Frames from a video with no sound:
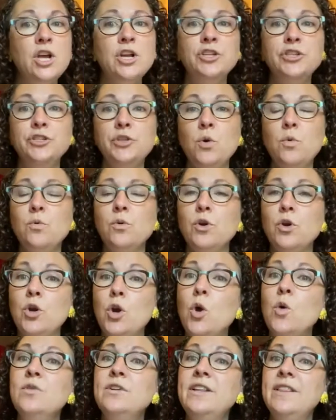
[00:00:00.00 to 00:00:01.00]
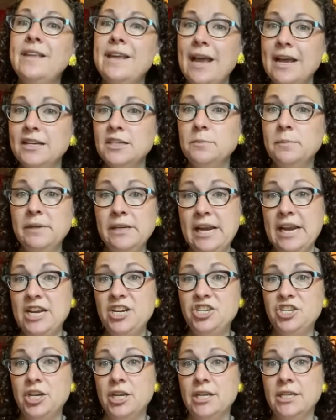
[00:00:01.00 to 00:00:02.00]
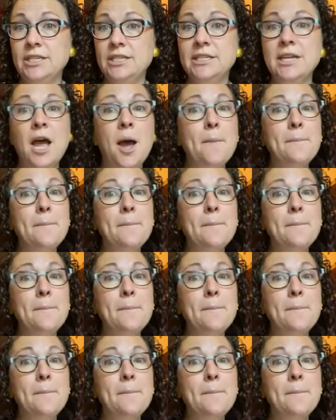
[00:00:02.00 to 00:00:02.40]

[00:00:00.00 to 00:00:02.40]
So go to the explanations,